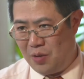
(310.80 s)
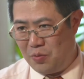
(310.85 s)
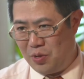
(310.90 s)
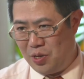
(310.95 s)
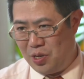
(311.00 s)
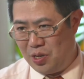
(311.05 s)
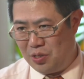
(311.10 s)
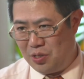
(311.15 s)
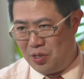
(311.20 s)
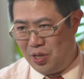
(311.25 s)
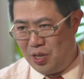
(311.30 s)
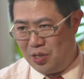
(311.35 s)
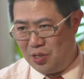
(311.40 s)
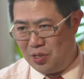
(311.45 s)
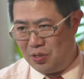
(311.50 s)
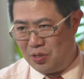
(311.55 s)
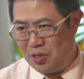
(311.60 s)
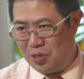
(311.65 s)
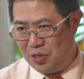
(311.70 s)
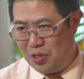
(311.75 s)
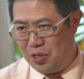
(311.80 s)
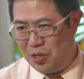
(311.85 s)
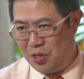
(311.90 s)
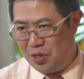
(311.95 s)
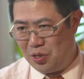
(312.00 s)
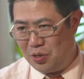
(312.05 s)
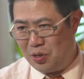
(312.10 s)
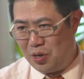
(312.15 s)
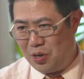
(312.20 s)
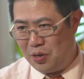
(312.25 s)
we intend to
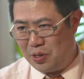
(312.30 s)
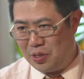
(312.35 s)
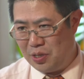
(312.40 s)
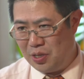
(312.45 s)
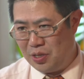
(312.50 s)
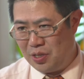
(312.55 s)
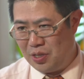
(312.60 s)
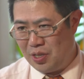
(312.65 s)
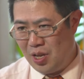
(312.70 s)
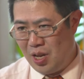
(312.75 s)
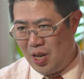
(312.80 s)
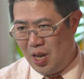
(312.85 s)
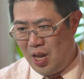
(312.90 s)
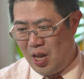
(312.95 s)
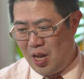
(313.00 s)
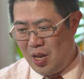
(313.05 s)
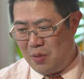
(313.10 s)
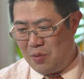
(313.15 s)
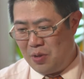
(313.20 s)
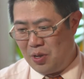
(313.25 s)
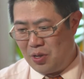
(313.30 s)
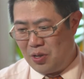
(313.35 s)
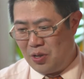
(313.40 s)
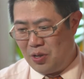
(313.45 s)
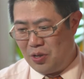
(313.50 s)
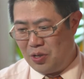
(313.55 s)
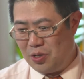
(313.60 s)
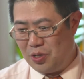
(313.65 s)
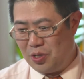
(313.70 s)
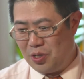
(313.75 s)
continue growing this
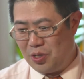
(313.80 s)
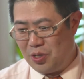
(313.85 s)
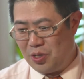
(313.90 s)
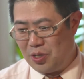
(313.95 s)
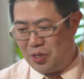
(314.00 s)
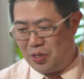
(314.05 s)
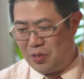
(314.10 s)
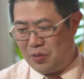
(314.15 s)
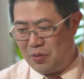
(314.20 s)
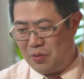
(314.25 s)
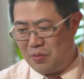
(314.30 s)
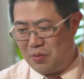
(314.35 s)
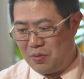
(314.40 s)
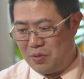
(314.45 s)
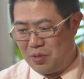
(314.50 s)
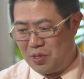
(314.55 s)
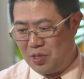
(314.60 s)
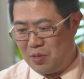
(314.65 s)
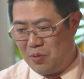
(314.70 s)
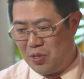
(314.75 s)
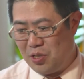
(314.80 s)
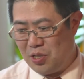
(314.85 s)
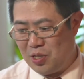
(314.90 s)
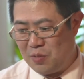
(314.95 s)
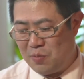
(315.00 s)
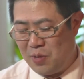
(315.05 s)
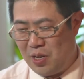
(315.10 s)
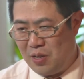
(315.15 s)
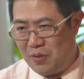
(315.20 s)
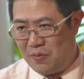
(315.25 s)
because
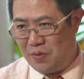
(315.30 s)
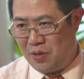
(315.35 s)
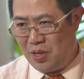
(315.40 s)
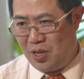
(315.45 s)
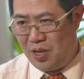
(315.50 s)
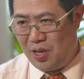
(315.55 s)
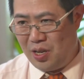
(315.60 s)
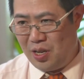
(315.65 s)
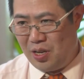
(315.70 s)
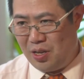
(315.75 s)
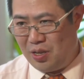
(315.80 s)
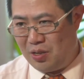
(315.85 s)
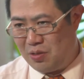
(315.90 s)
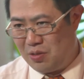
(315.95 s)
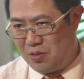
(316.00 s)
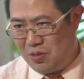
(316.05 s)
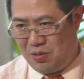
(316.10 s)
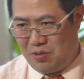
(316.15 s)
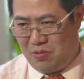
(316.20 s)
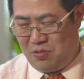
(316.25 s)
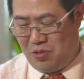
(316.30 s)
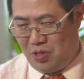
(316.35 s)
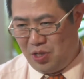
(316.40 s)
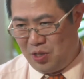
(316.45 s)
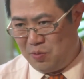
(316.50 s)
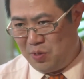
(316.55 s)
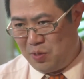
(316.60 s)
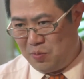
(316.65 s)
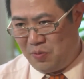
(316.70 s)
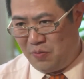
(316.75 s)
specialist palliative care
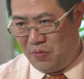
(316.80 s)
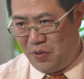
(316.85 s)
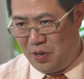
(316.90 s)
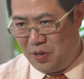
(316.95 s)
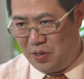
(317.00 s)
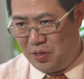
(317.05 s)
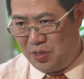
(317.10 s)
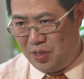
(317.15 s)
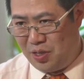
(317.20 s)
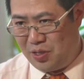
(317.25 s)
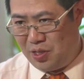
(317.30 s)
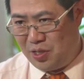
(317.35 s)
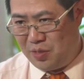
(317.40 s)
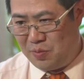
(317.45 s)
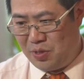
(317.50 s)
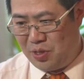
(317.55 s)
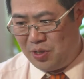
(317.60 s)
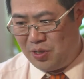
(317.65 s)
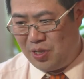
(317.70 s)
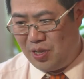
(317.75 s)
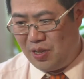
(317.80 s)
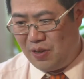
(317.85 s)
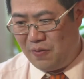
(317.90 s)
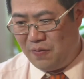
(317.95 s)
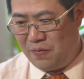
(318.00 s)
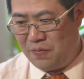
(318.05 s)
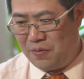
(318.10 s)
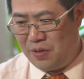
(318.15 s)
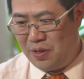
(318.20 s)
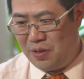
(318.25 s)
hospice providers such as
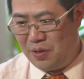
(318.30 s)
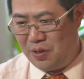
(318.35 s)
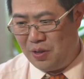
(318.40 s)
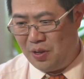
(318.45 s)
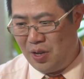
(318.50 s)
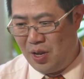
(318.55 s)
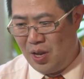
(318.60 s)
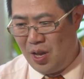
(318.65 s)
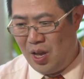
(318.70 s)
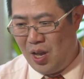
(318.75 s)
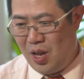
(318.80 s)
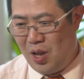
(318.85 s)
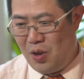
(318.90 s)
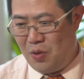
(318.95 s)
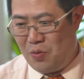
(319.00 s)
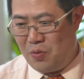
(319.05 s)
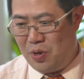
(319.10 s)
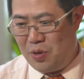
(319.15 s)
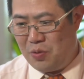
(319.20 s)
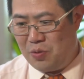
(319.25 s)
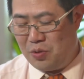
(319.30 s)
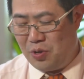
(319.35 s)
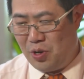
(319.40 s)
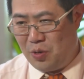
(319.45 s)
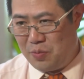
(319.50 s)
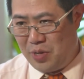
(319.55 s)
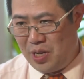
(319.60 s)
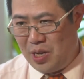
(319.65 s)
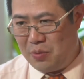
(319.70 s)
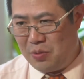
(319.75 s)
myself, we will
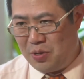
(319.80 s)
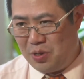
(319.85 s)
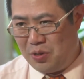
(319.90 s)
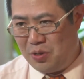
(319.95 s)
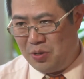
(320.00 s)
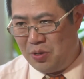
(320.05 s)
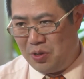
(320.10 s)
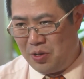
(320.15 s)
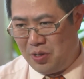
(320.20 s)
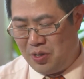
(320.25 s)
not be able to